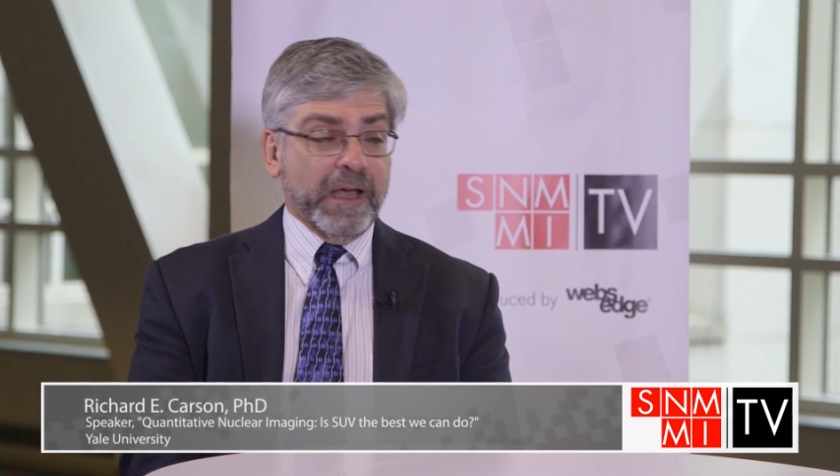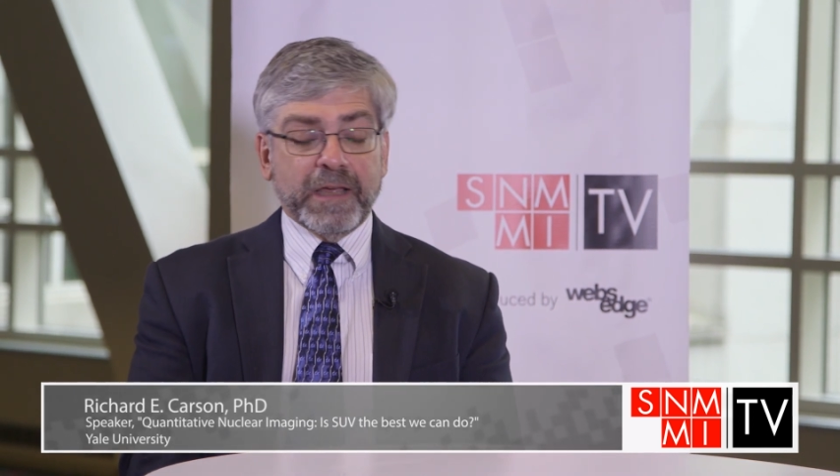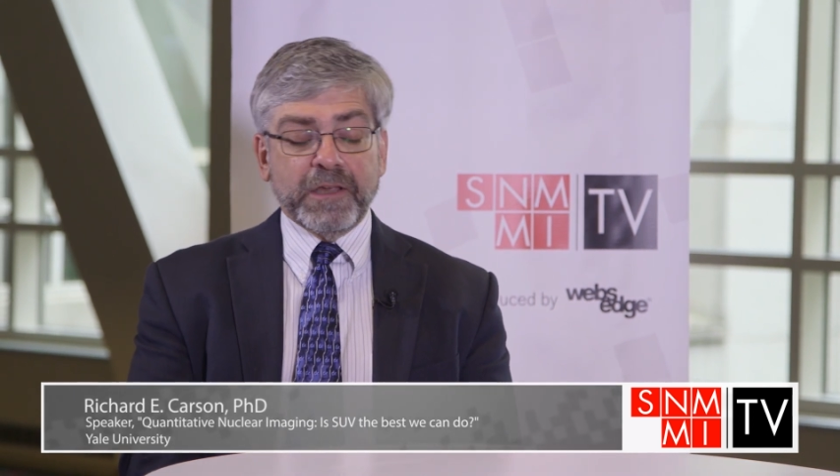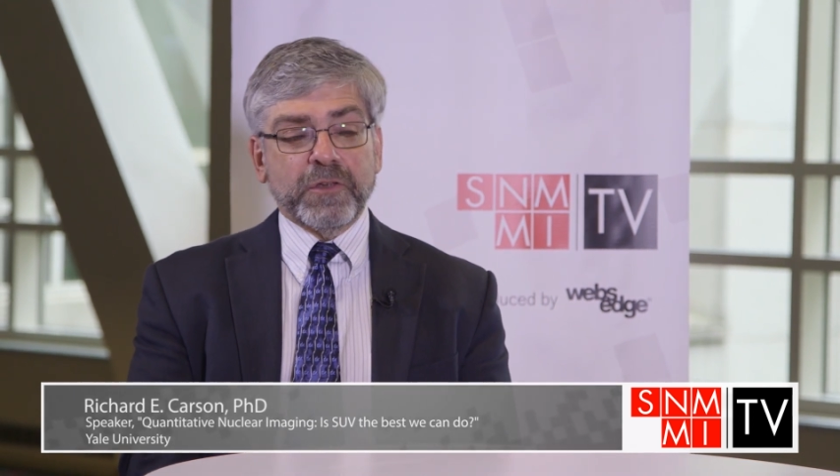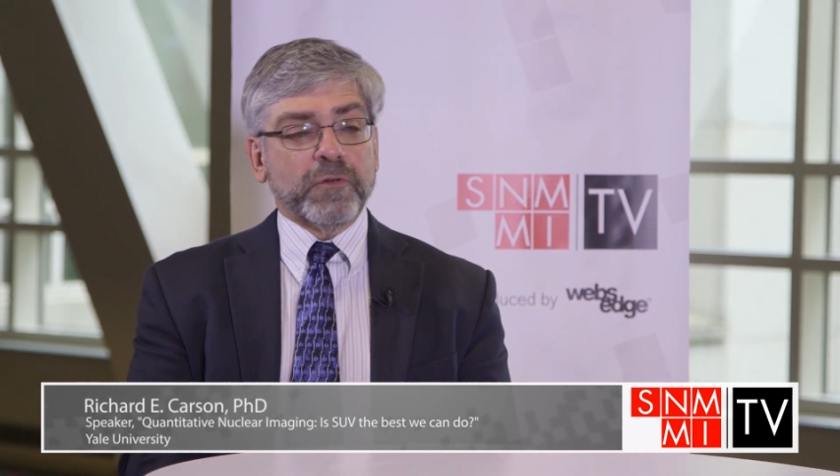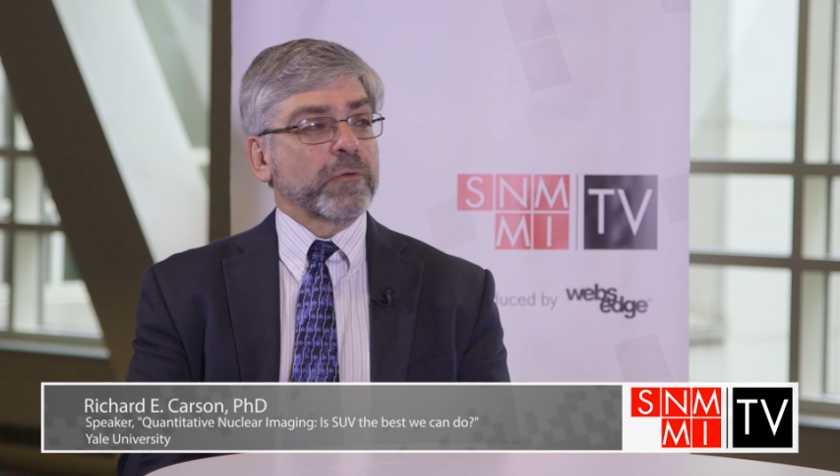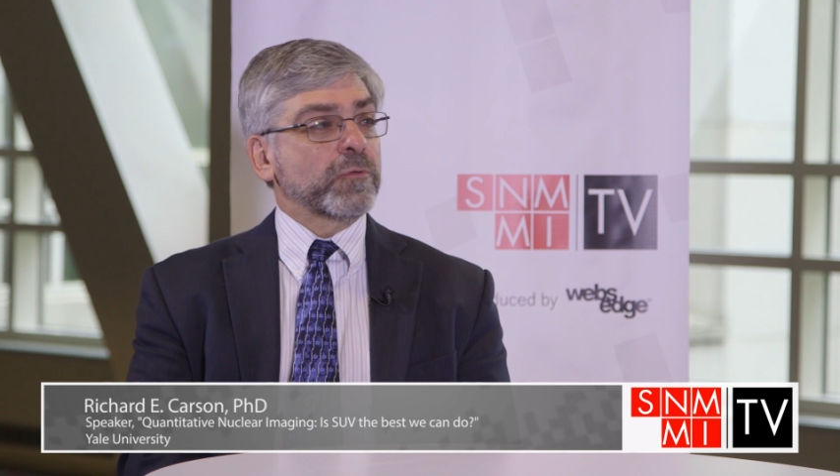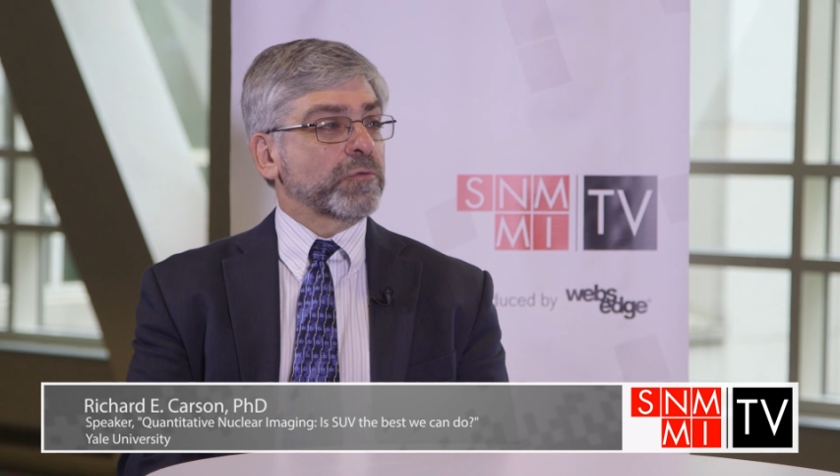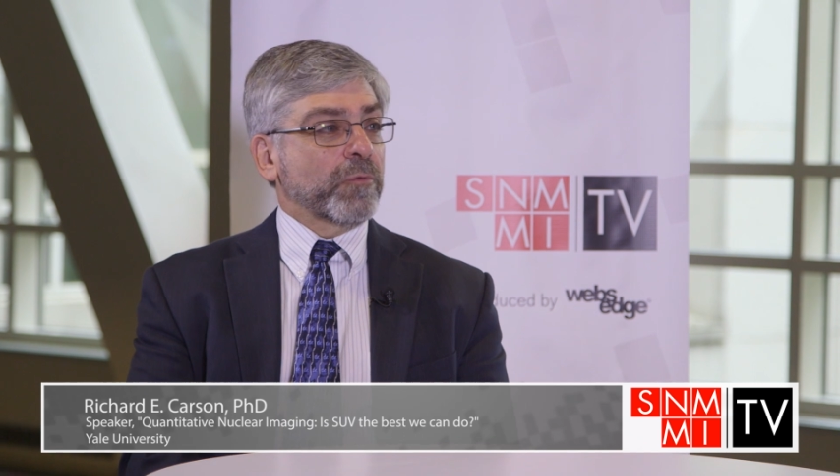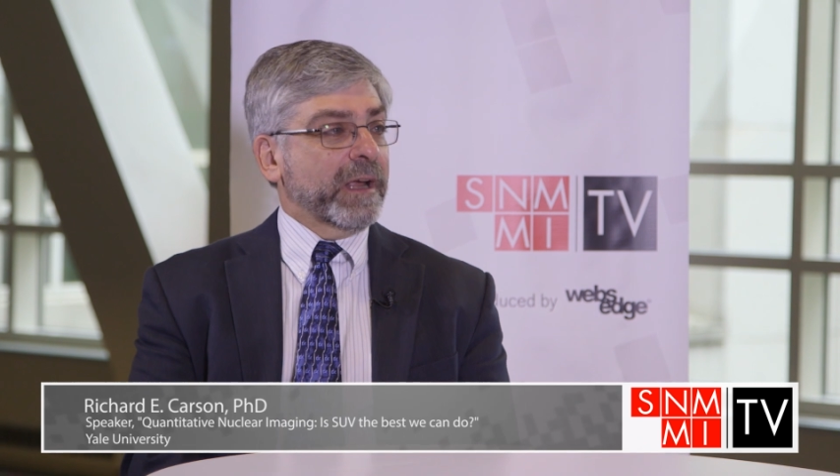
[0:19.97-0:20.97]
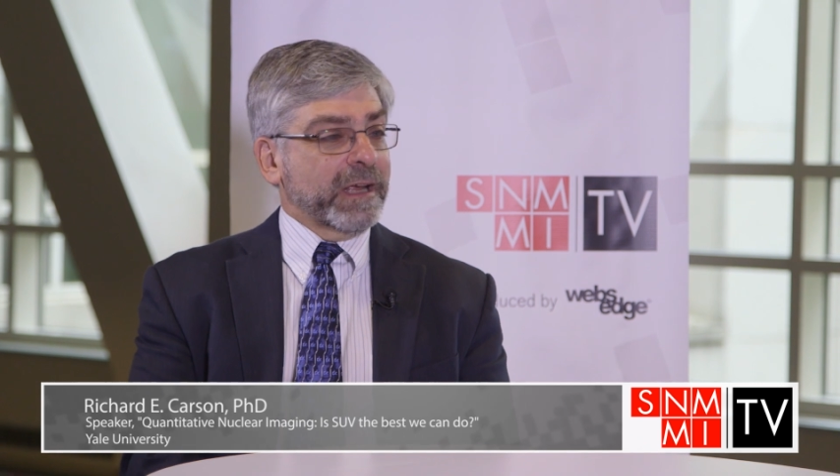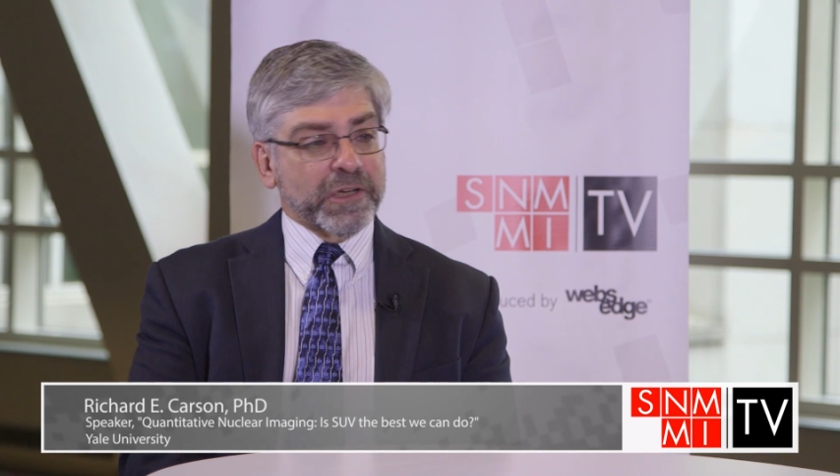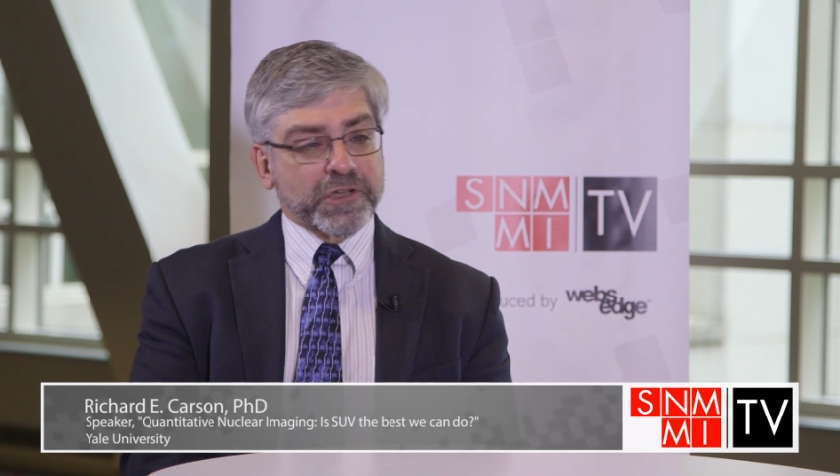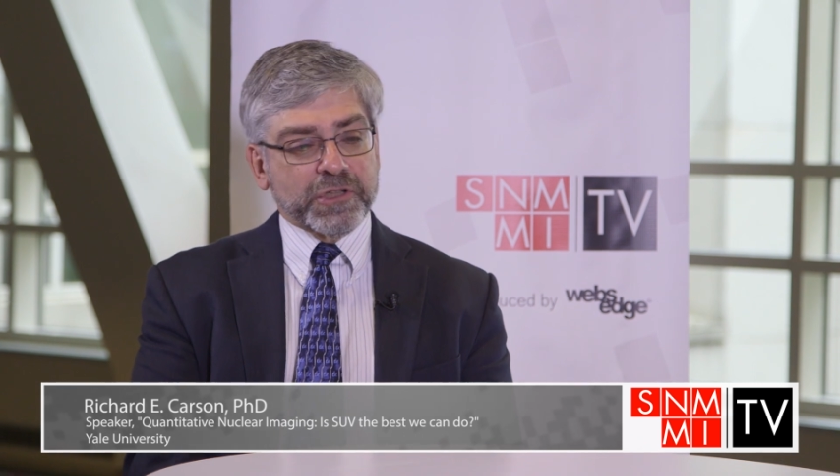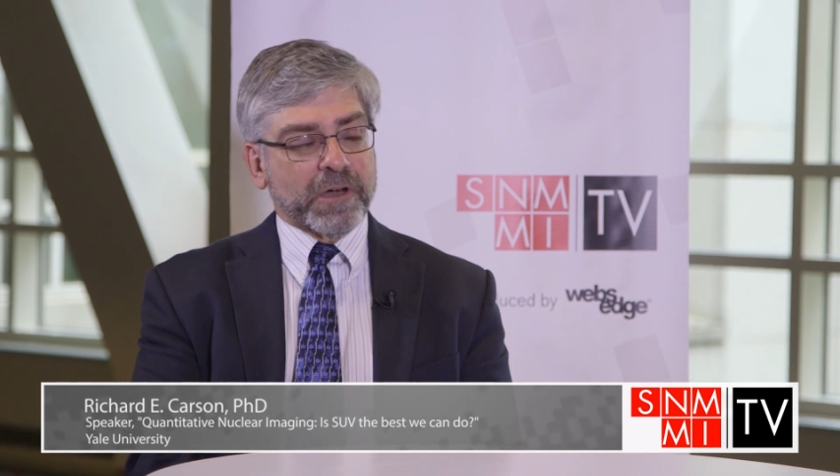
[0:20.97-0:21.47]
a huge
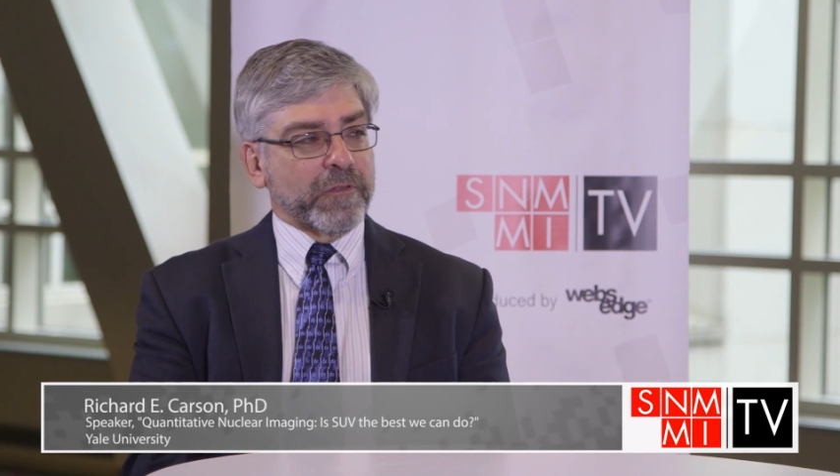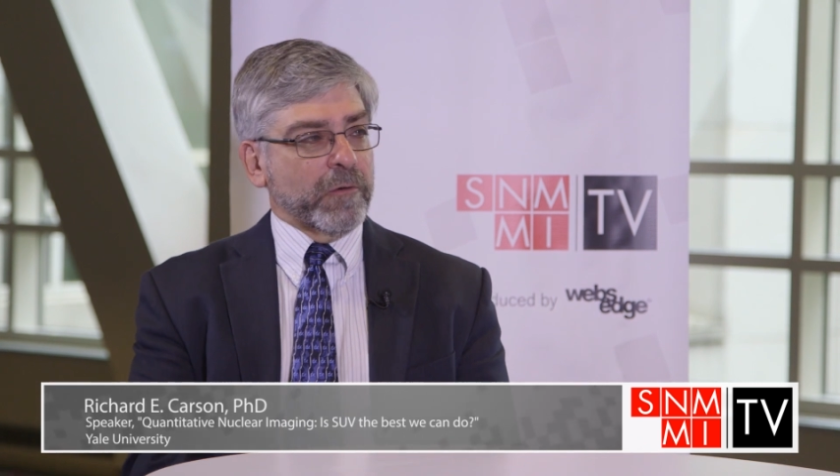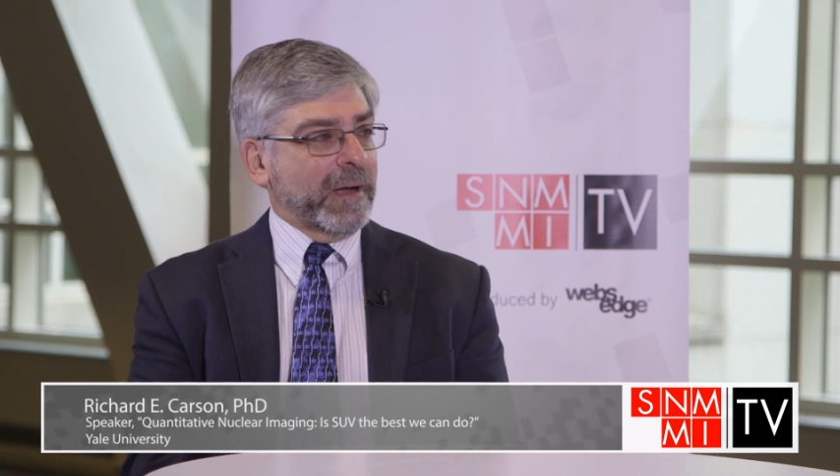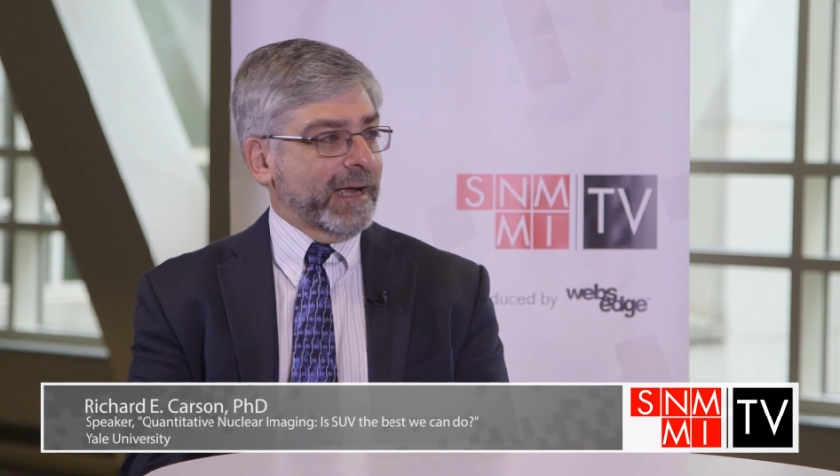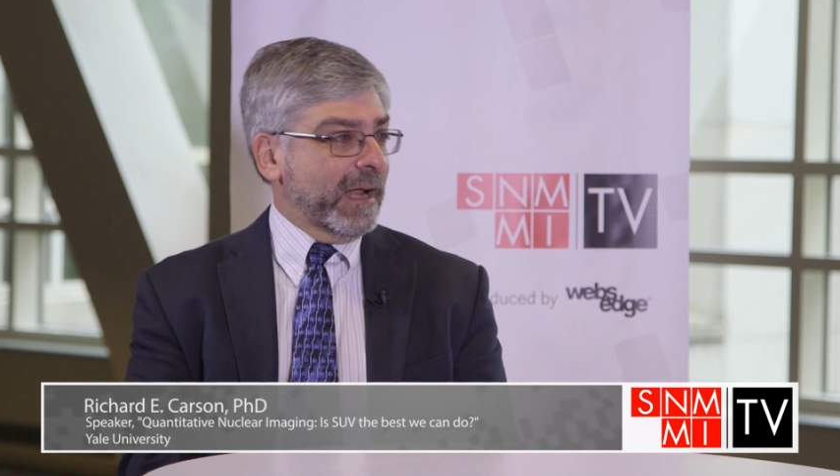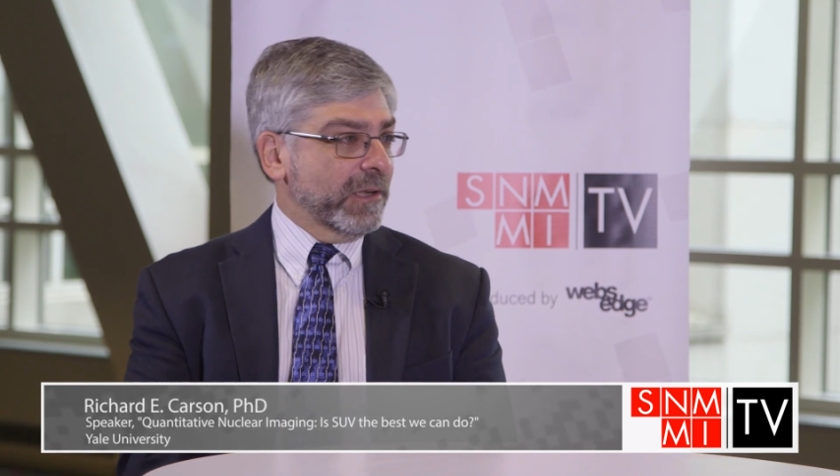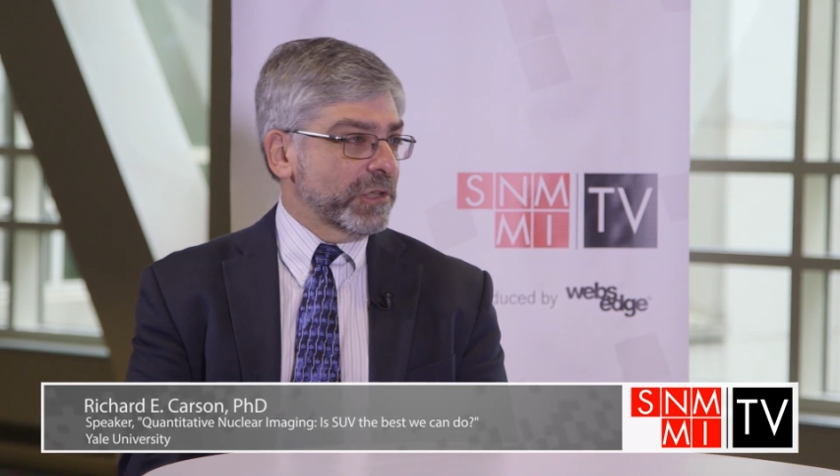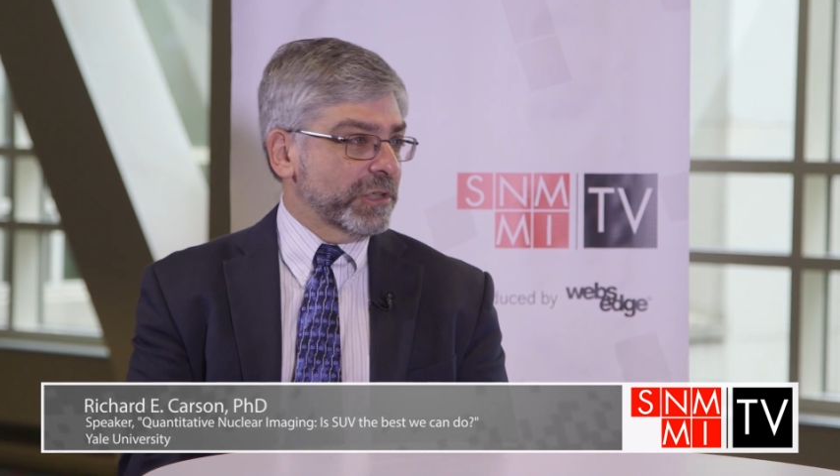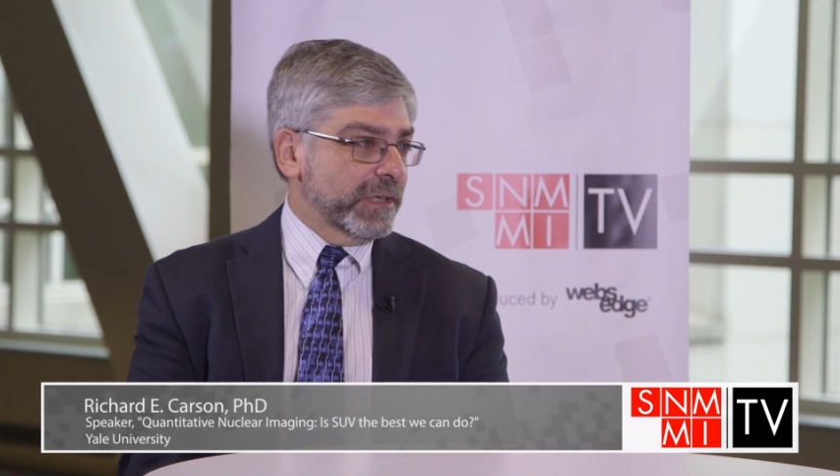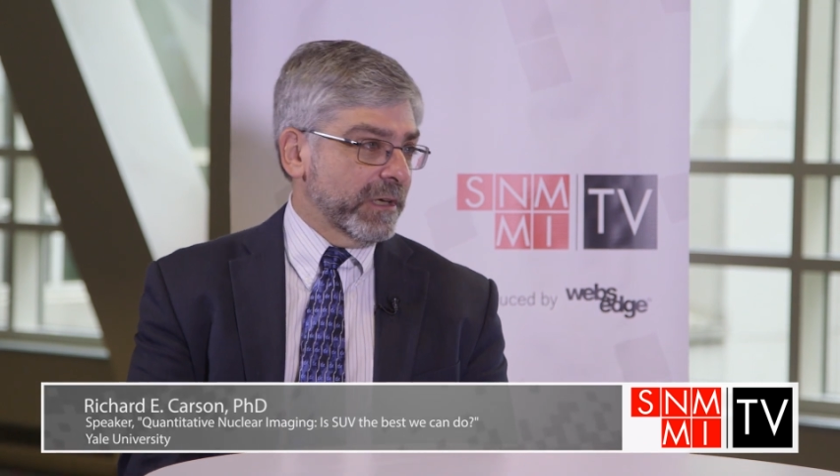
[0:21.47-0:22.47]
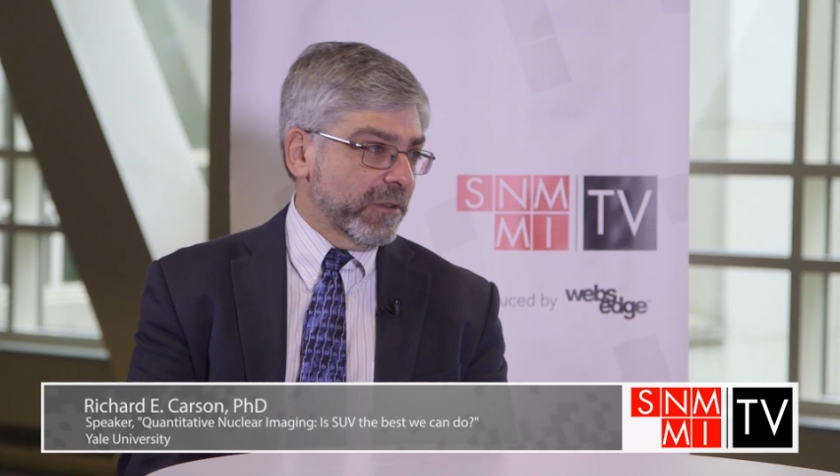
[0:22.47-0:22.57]
range of their biology